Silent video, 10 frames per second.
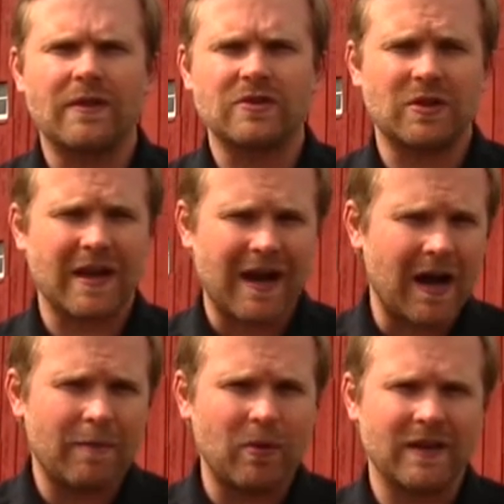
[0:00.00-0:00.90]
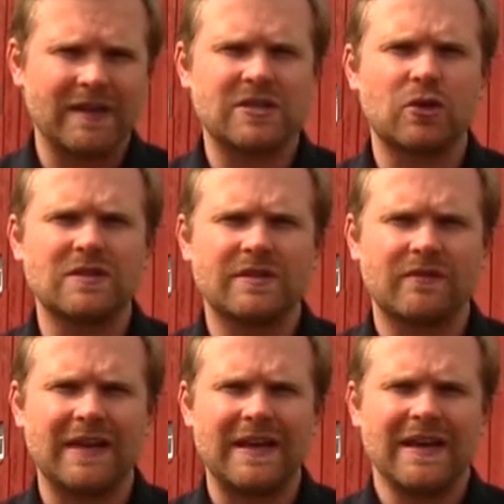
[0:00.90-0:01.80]
There's only a couple that
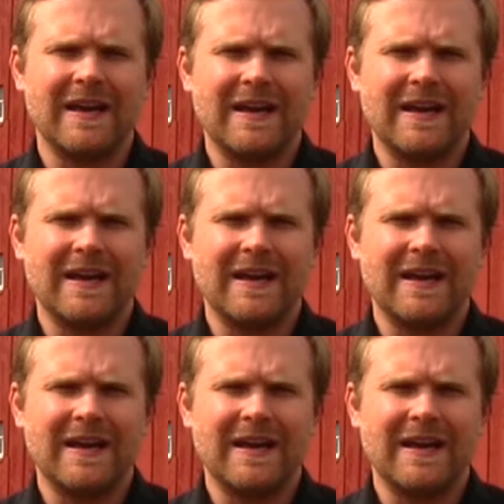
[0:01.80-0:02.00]
exclusively